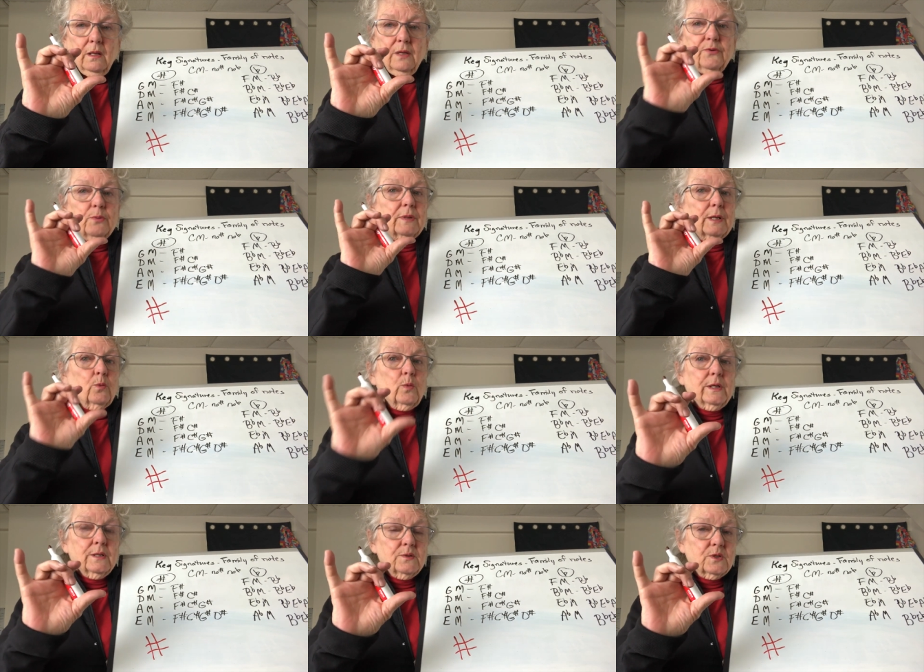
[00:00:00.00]
if you play a
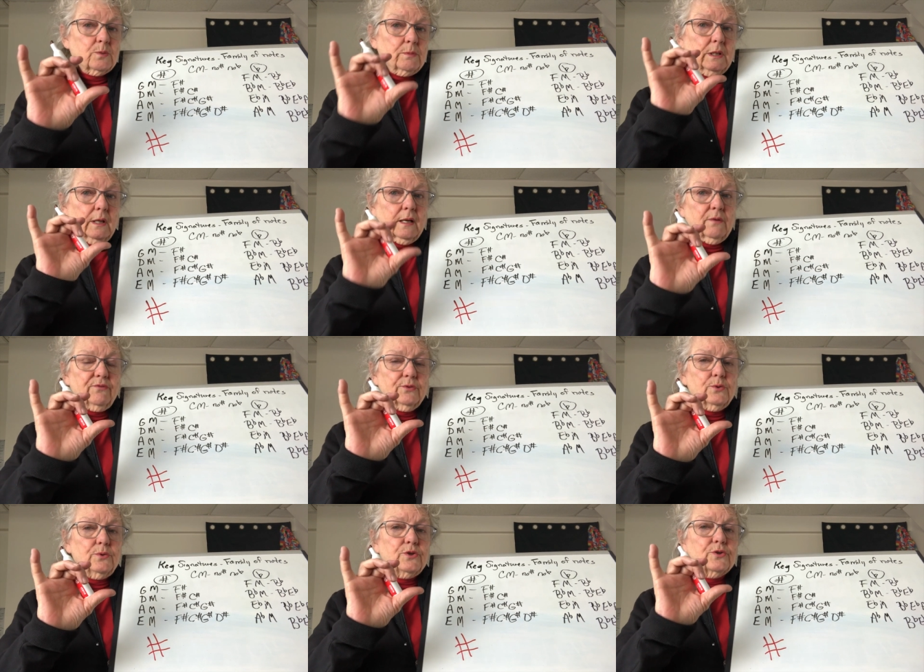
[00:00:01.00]
wind instrument like a
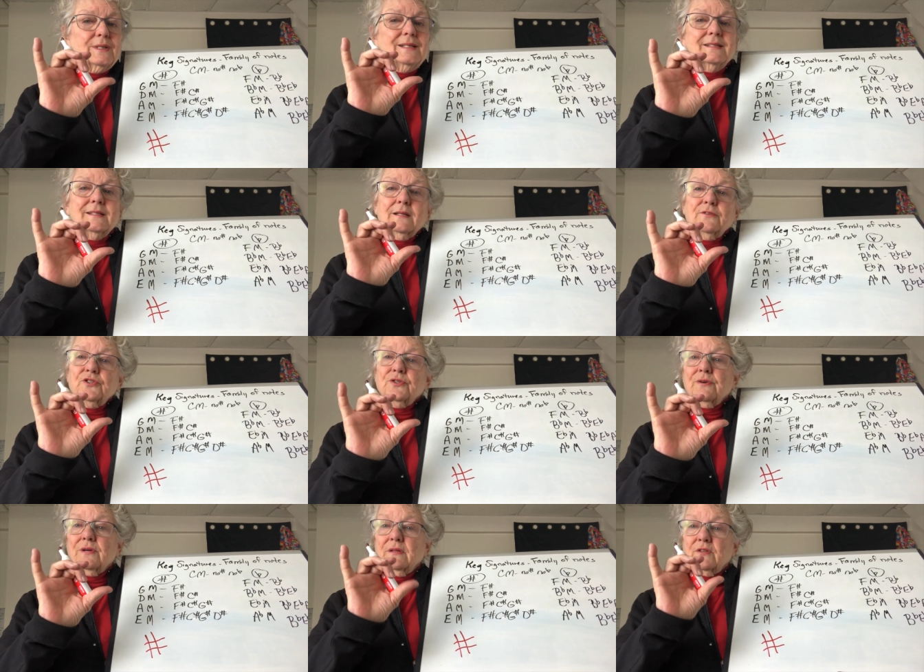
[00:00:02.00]
flute, you're instead of
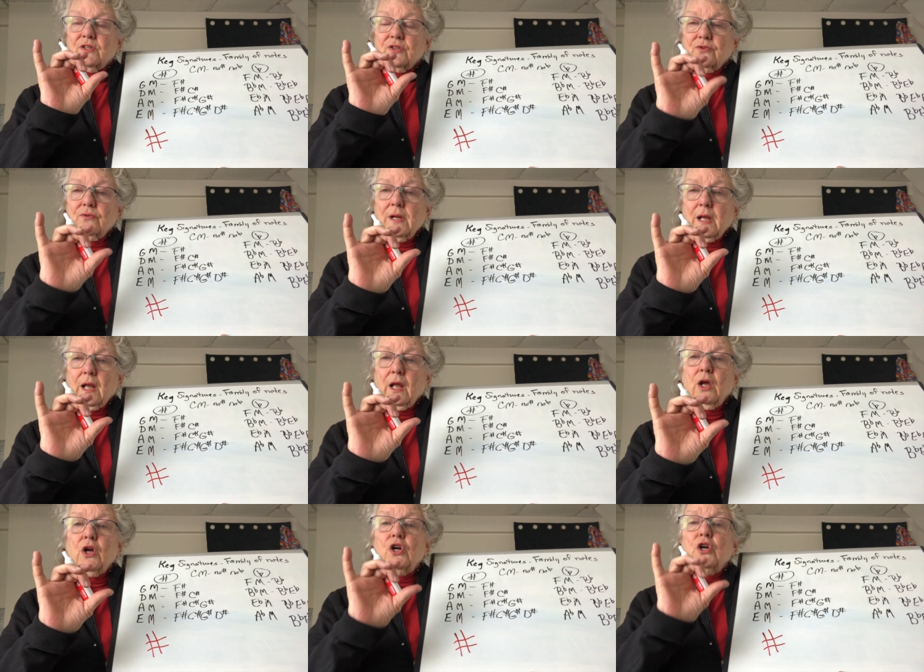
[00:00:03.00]
shortening the string,
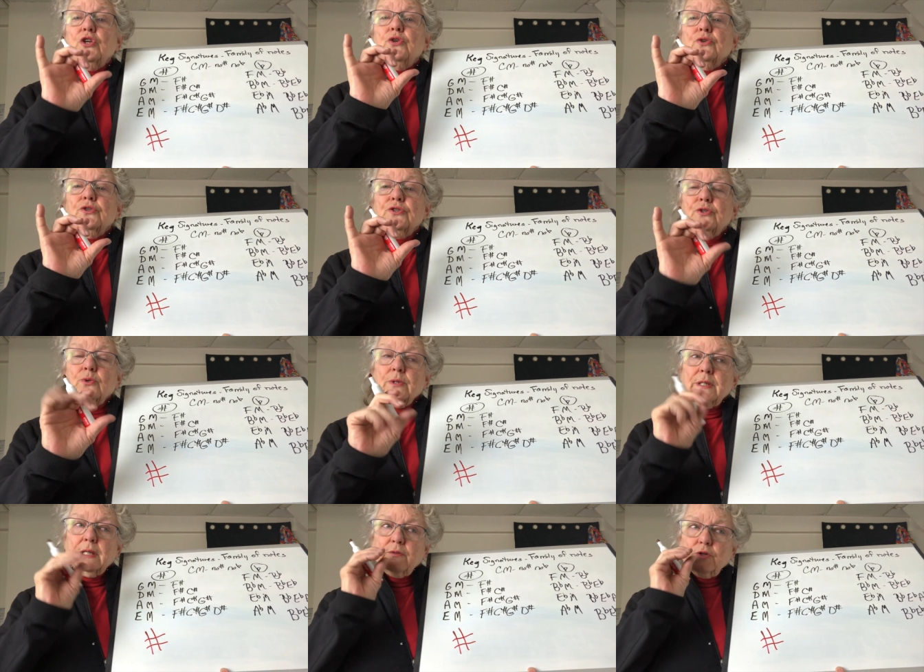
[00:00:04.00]
you're
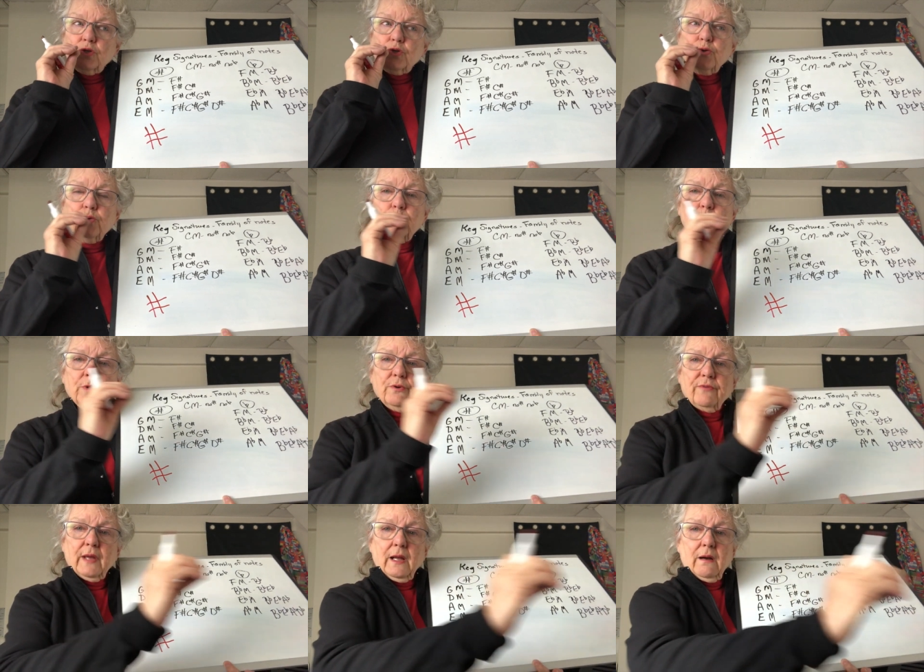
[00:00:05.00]
shortening the tube
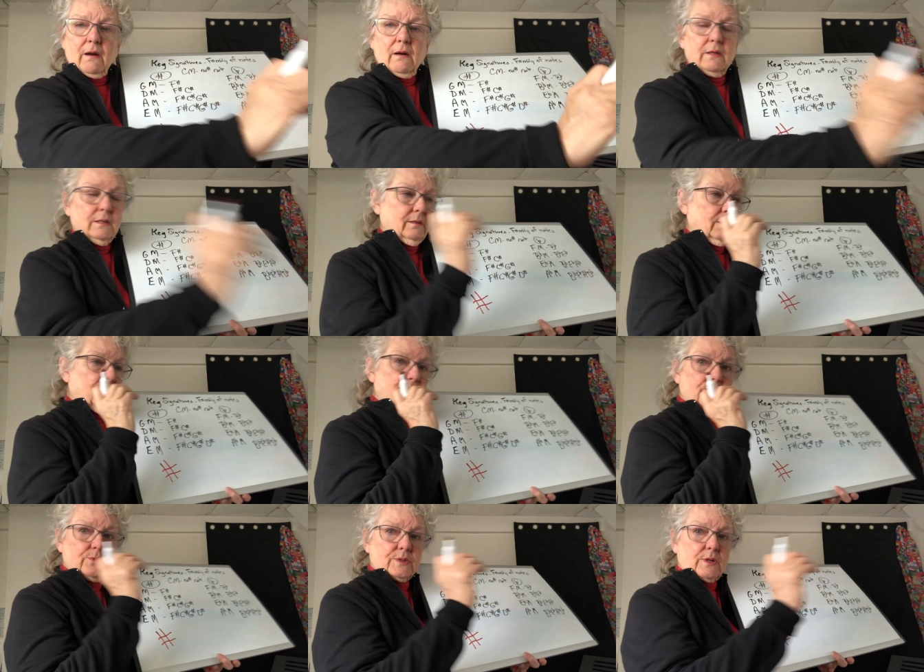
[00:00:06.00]
of air. You know how a
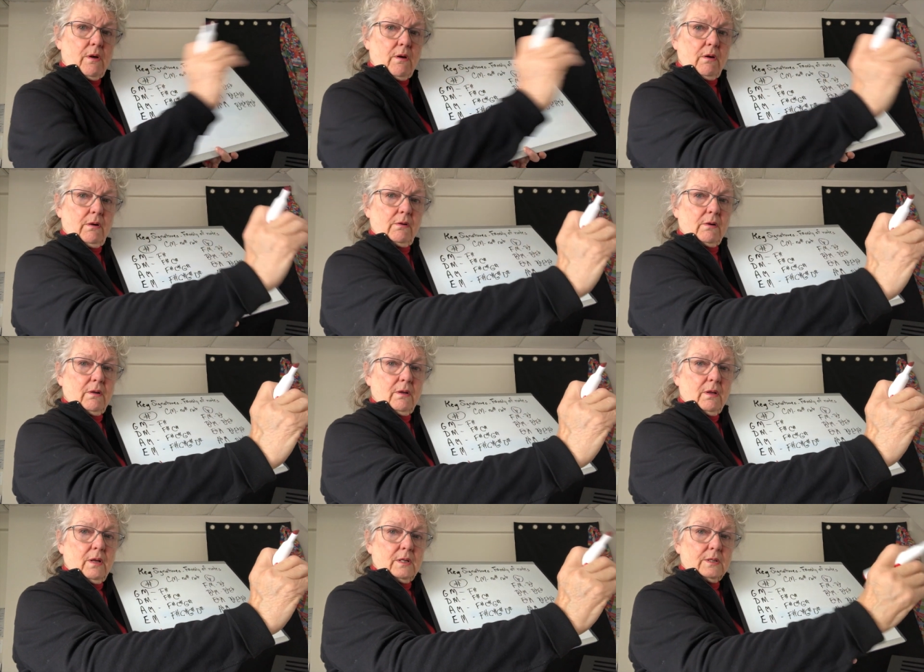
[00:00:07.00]
flute's long?
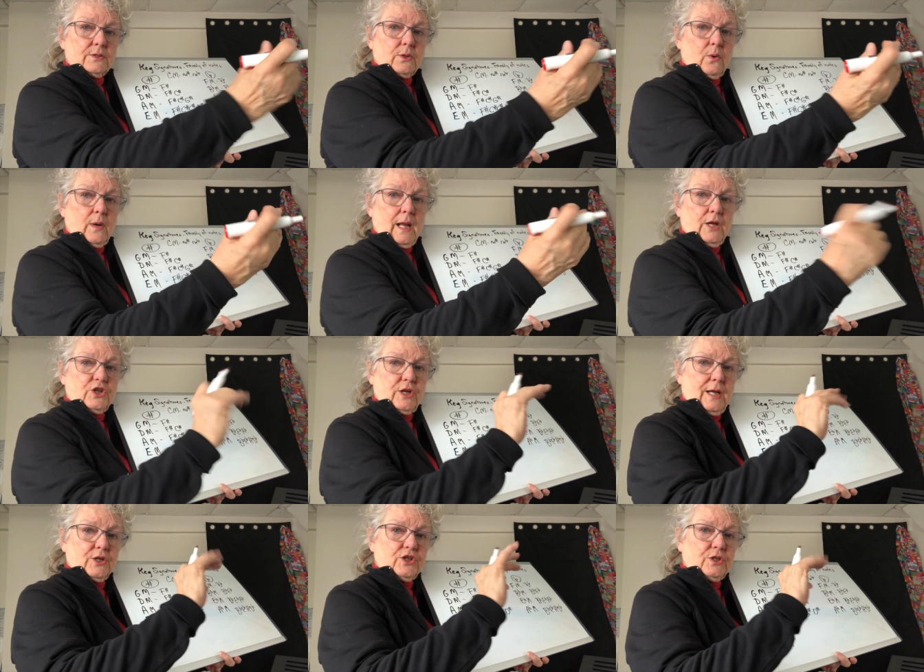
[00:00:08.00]
So
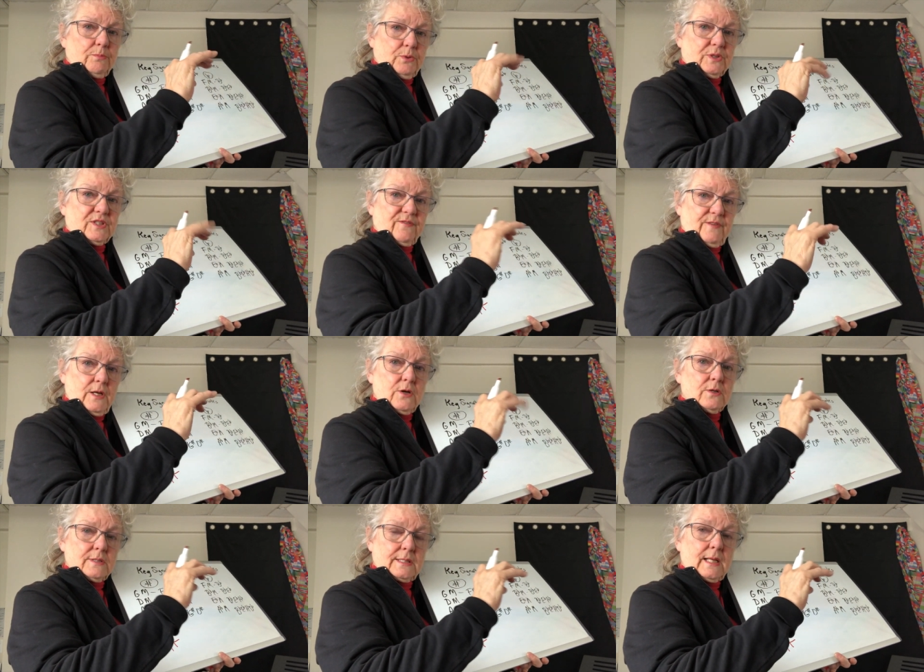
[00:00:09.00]
as she puts
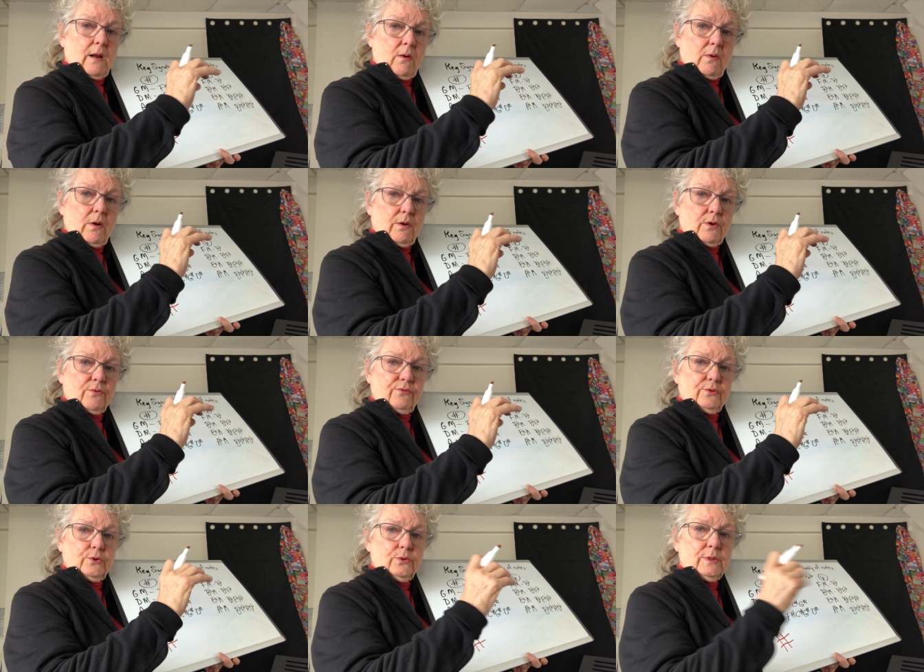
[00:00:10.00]
fingers down on her
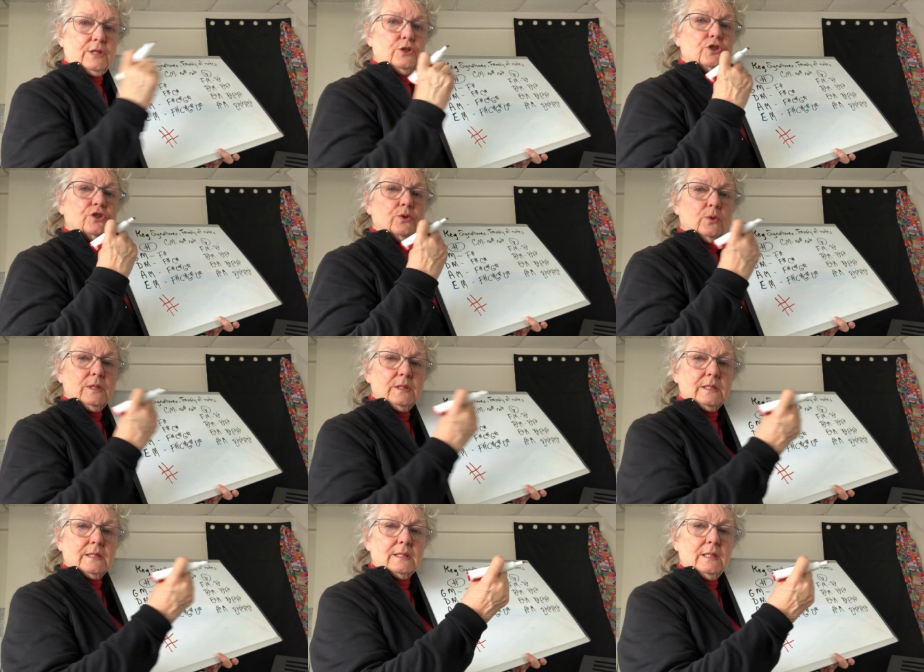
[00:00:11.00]
flute, it
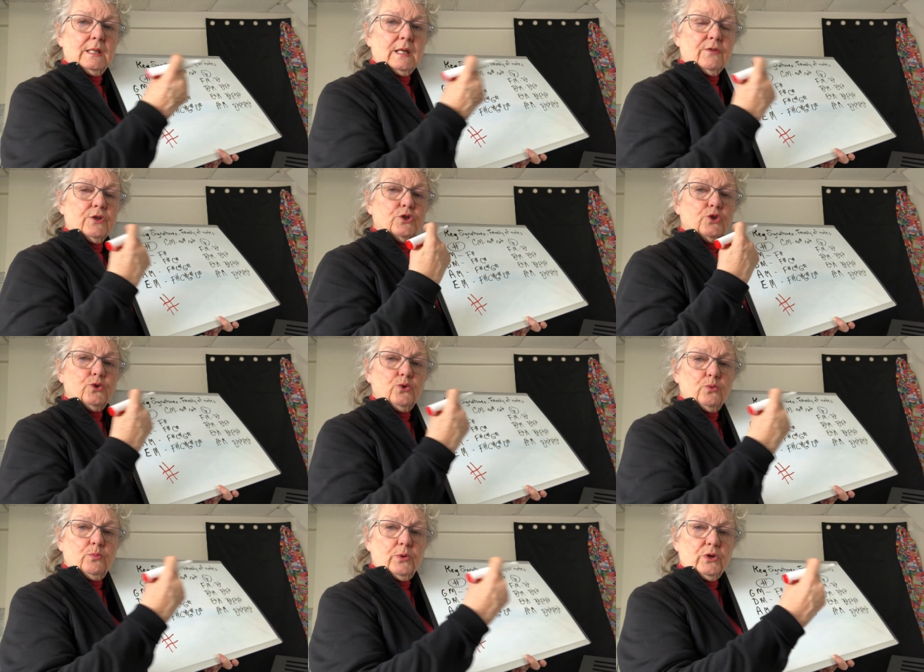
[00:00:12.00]
shortens the
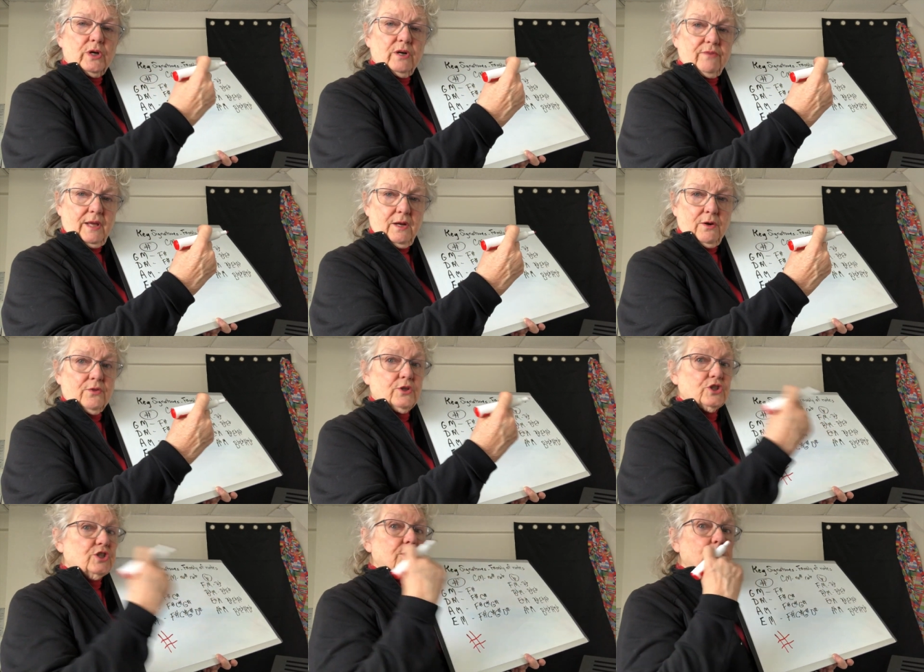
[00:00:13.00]
tube of air
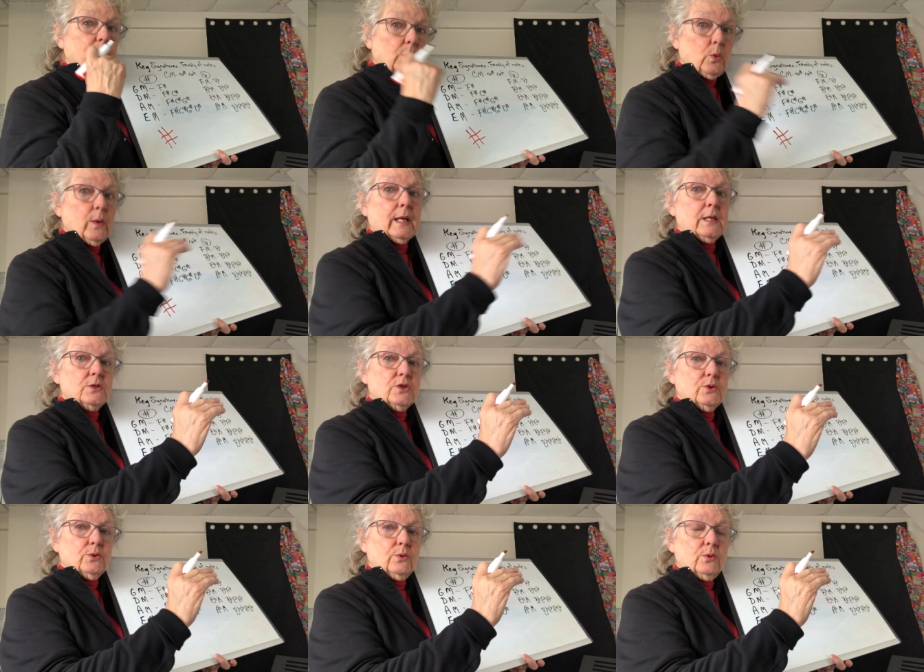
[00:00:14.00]
that she's blowing
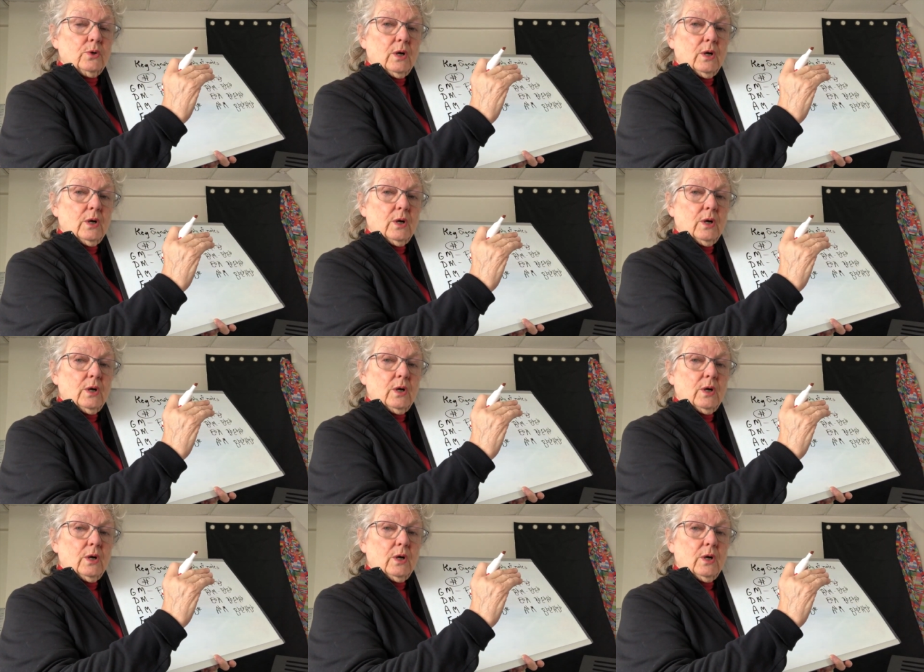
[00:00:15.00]
into